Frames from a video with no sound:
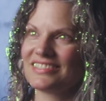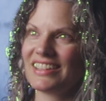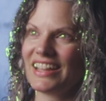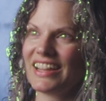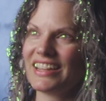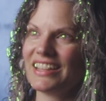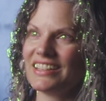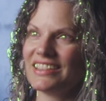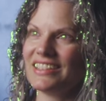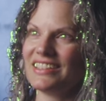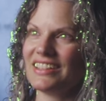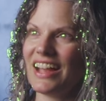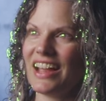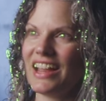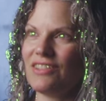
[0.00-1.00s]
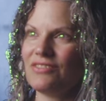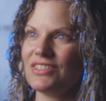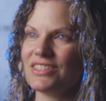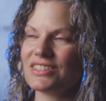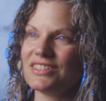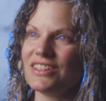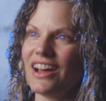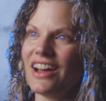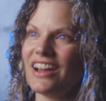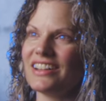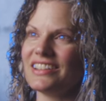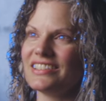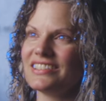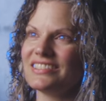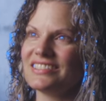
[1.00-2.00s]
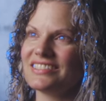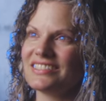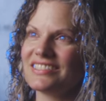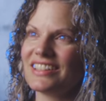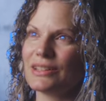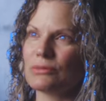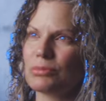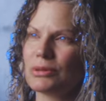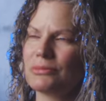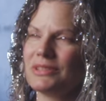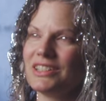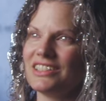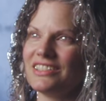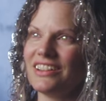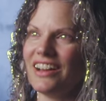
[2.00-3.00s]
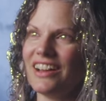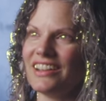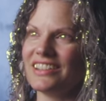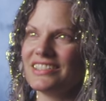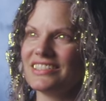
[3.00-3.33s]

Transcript: or vector scopes, which I find really, really helpful. Now, there